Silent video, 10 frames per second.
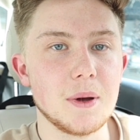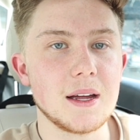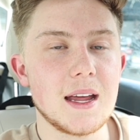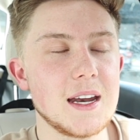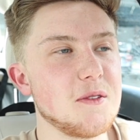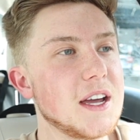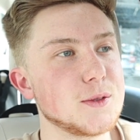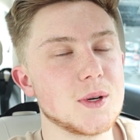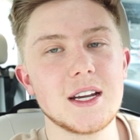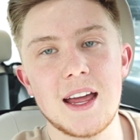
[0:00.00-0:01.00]
but
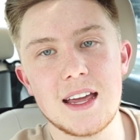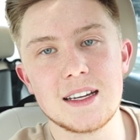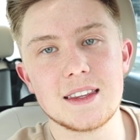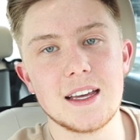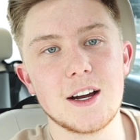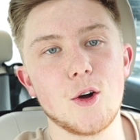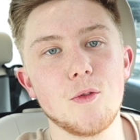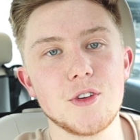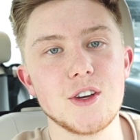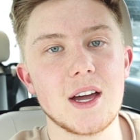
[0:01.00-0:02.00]
anyways we're gonna end it there
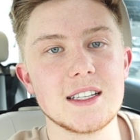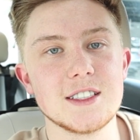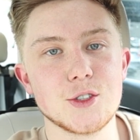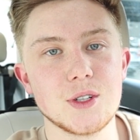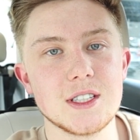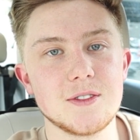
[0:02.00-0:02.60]
hopefully you guys enjoyed